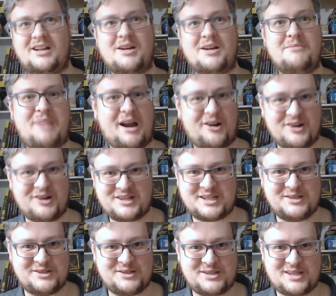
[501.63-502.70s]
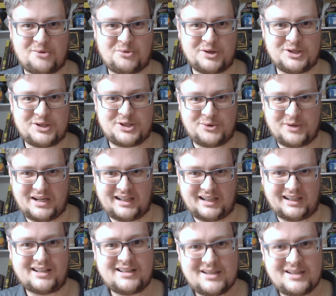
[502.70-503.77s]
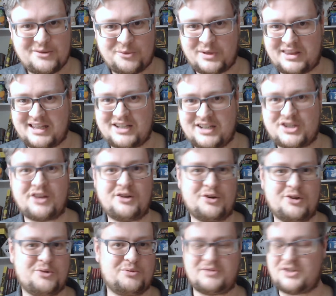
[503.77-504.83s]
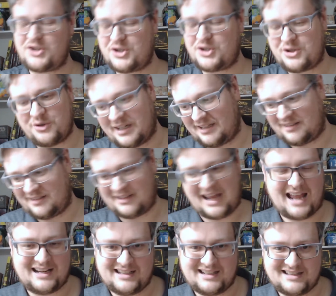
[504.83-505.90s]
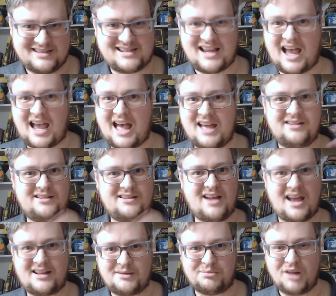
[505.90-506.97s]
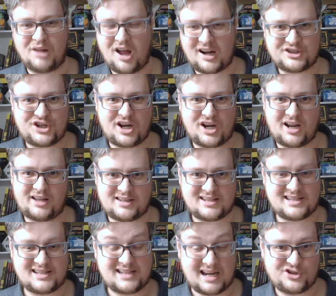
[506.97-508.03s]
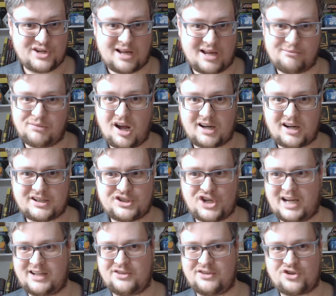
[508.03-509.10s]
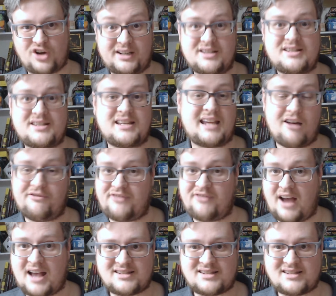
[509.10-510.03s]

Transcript: comparisons that we're doing with each other, shooting cannons at the blockchain, at the StageNet blockchain, trying to see how